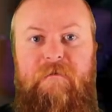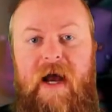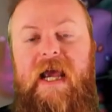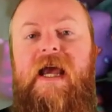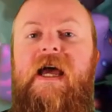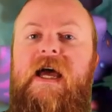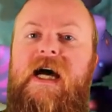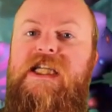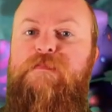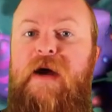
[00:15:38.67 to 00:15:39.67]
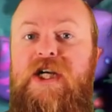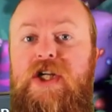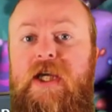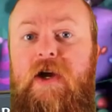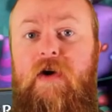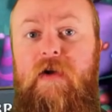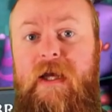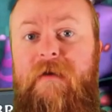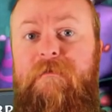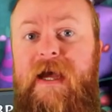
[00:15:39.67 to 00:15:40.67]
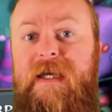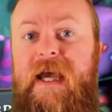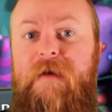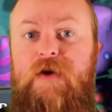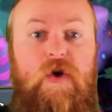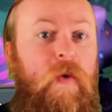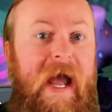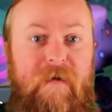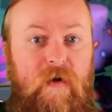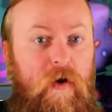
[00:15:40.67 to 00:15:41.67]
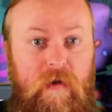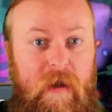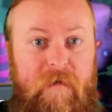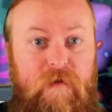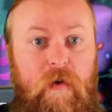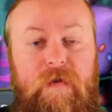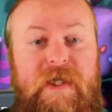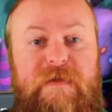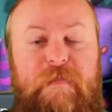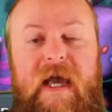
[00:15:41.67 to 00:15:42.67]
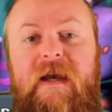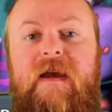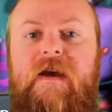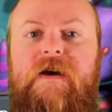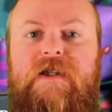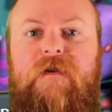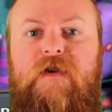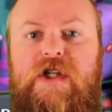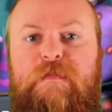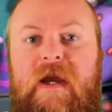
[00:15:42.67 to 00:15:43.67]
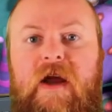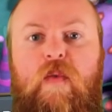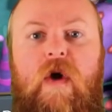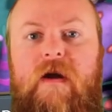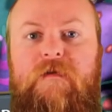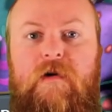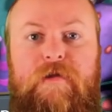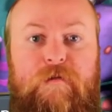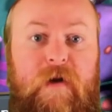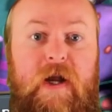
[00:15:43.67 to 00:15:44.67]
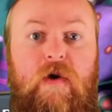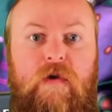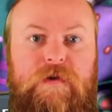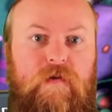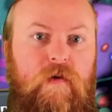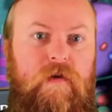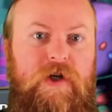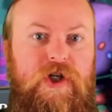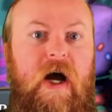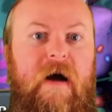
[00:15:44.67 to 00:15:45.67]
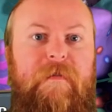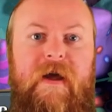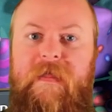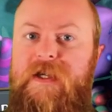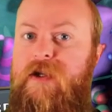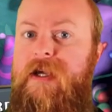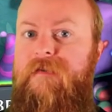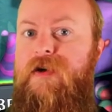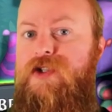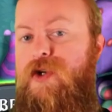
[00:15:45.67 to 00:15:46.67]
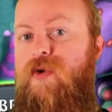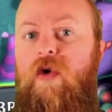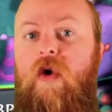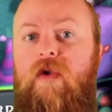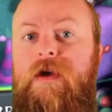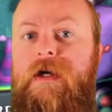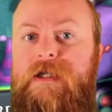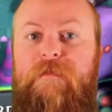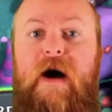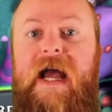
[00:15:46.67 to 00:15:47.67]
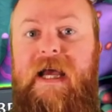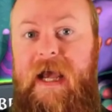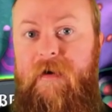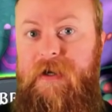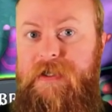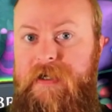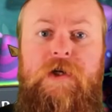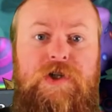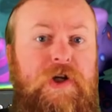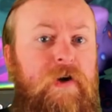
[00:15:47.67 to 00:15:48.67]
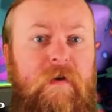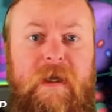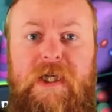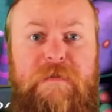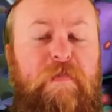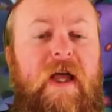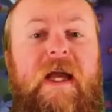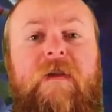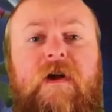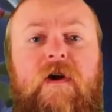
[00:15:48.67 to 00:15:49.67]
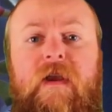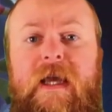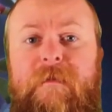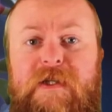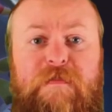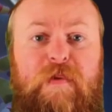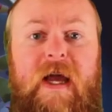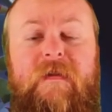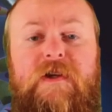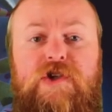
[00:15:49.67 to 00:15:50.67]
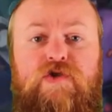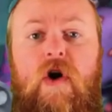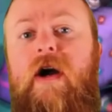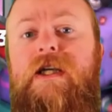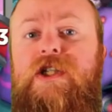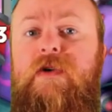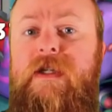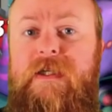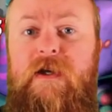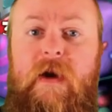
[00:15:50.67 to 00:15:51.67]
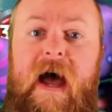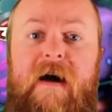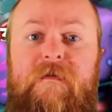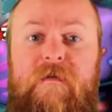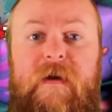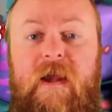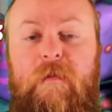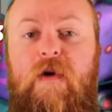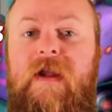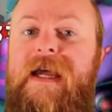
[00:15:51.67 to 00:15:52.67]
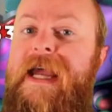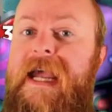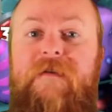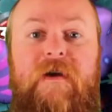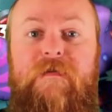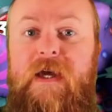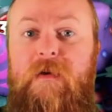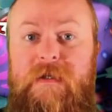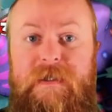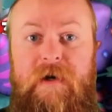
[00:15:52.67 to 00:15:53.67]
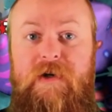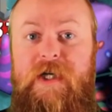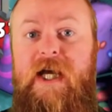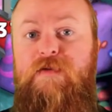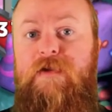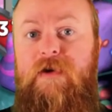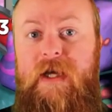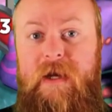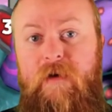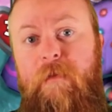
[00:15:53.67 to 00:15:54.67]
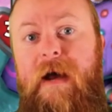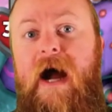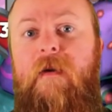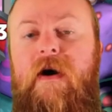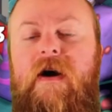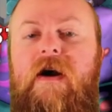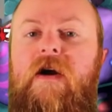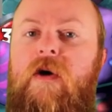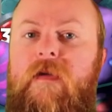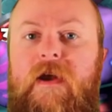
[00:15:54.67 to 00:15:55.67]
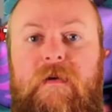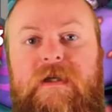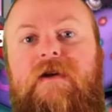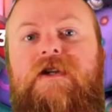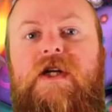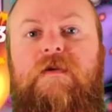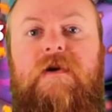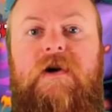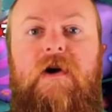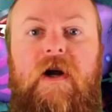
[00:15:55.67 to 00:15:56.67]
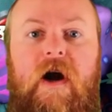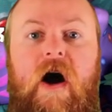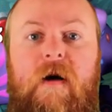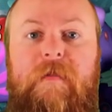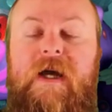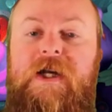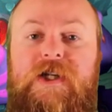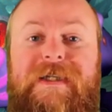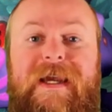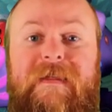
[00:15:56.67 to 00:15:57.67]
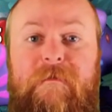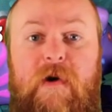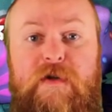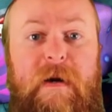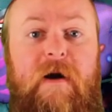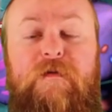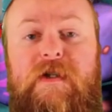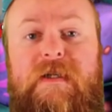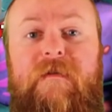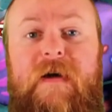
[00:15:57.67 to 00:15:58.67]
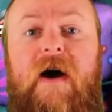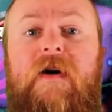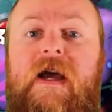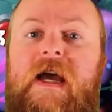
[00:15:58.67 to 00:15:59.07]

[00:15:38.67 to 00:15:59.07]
money. Especially early to mid game, you don't have a whole lot of gold to spend. So if you're spending 1 of your 3 gold to roll the shop, that's only giving you 2 gold to buy a character. Generally, just playing in the early game, just playing the strongest units that you have available, even if they don't synergize with your hero power or they don't synergize with your current comp, just getting the most powerful stuff out